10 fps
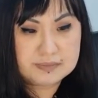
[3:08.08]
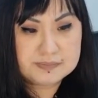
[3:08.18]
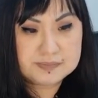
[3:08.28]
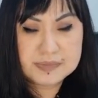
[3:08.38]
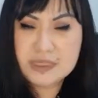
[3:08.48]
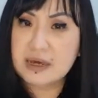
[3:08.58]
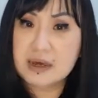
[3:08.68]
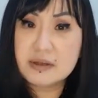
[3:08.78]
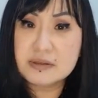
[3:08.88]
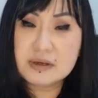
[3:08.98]

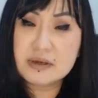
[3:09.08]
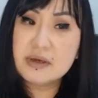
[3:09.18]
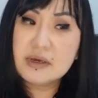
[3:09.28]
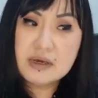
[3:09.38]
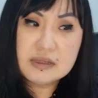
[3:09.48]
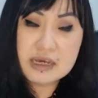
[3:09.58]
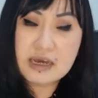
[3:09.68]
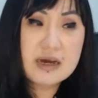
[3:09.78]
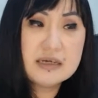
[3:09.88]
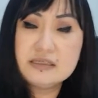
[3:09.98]
They
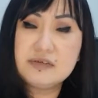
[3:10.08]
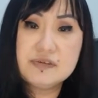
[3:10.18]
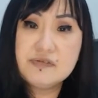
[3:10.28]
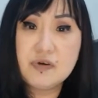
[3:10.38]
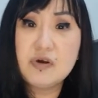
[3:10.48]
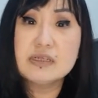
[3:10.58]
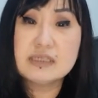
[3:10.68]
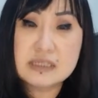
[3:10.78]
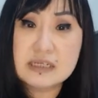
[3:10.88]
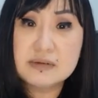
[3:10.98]
can't even fall
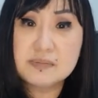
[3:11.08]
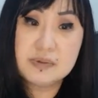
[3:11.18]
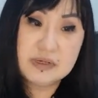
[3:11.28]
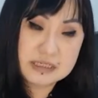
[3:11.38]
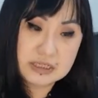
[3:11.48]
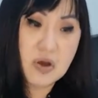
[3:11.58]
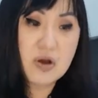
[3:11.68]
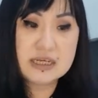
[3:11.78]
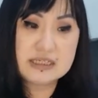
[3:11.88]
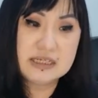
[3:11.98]
asleep as long
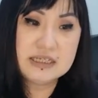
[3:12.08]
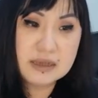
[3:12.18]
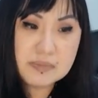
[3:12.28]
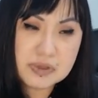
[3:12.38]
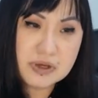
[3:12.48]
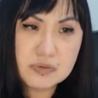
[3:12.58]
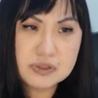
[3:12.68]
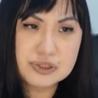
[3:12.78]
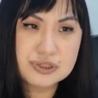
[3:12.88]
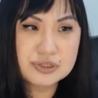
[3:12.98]
as there's something
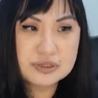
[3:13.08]
which is